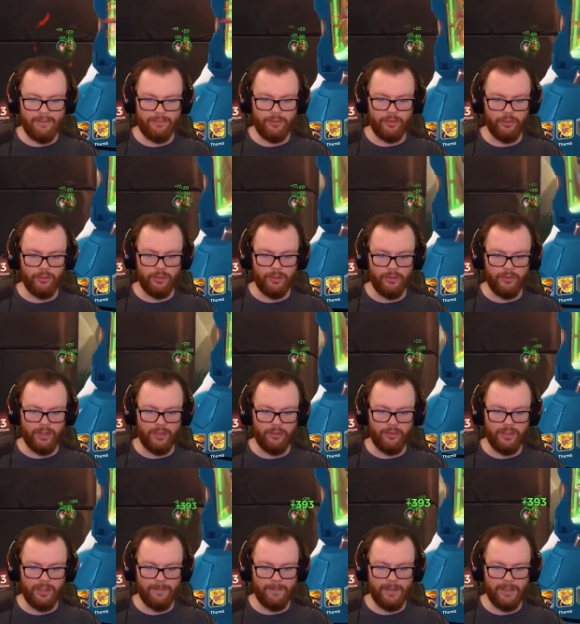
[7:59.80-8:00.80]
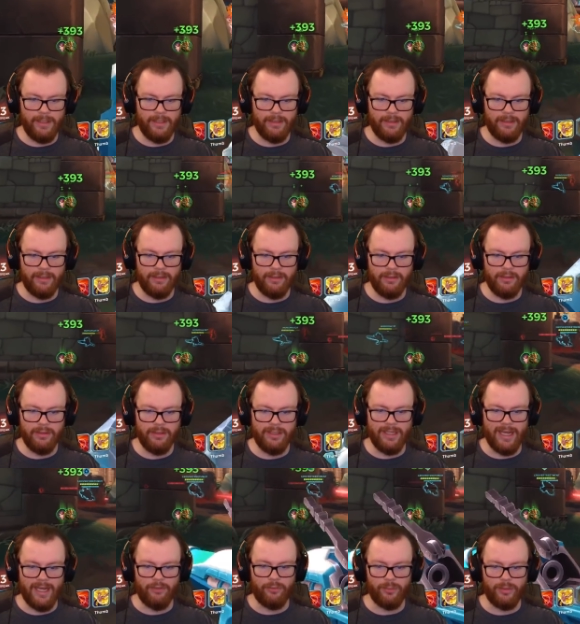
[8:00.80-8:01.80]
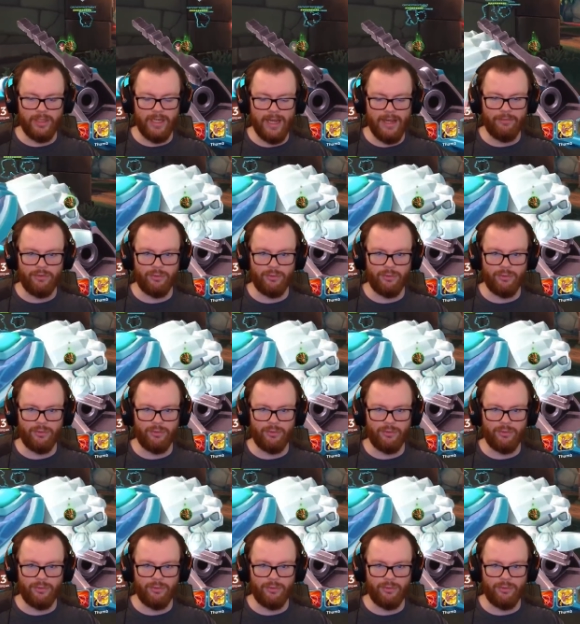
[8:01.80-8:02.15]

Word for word: to, because I don't think I'm going to get a kill. Yeah, so we're going to have to